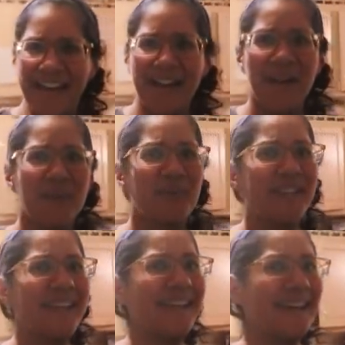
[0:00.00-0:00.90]
Do to
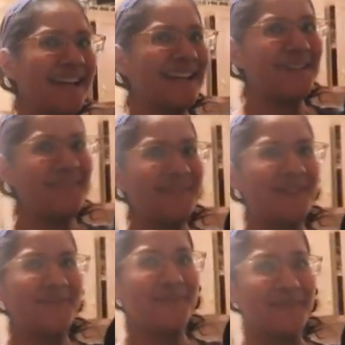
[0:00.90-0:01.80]
others. I didn't
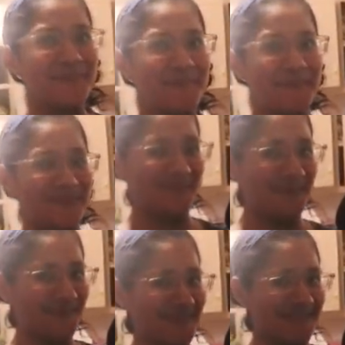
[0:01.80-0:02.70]
say kitty. I
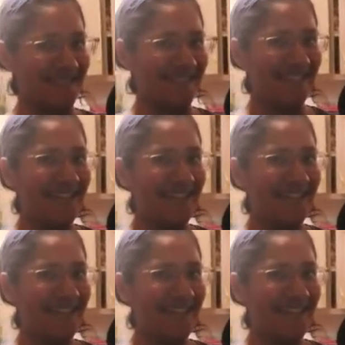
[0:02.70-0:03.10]
said cat.